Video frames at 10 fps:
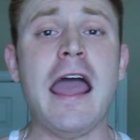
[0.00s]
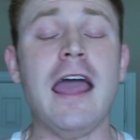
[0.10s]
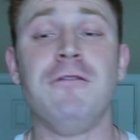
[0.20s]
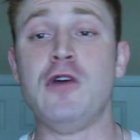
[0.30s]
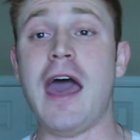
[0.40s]

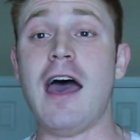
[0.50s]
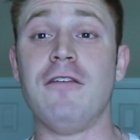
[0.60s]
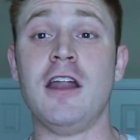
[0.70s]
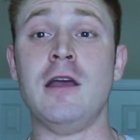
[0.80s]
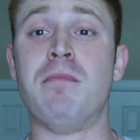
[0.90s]
If you
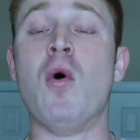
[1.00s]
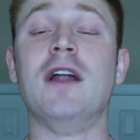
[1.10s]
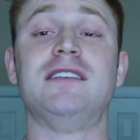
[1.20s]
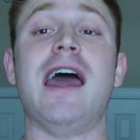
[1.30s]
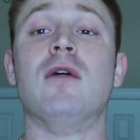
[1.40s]
have any
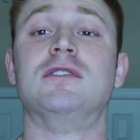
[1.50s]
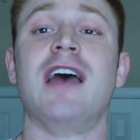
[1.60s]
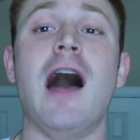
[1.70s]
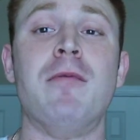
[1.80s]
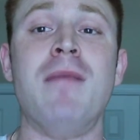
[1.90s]
points to add on
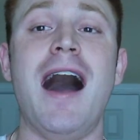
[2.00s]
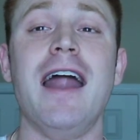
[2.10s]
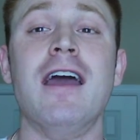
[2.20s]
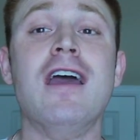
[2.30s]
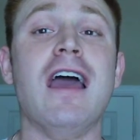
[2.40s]
top of mine,